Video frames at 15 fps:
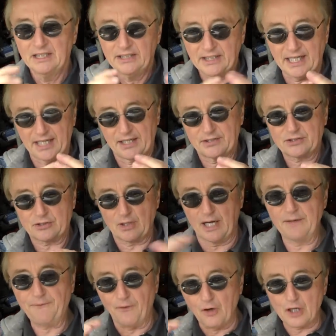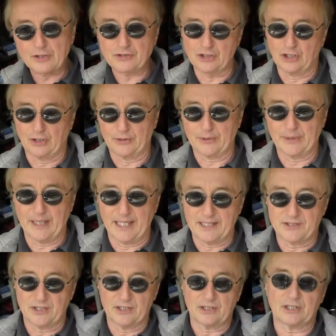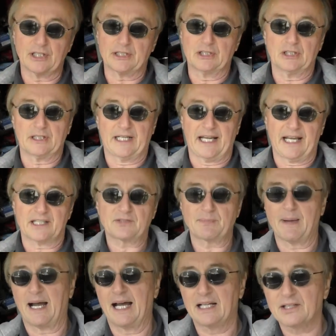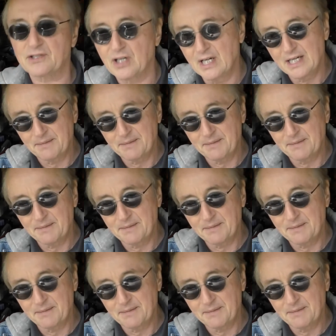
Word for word: you get a straight four-cylinder engine. It'll get good gas mileage.